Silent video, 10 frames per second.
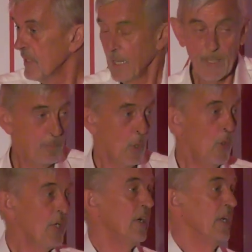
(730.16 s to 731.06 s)
Now the
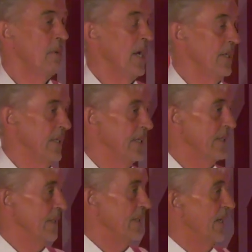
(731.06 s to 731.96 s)
board heard about
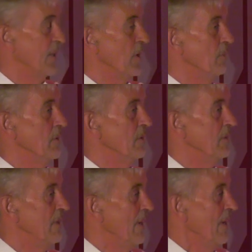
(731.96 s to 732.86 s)
this in Honeywell Bull,
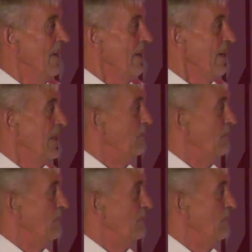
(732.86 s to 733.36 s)
and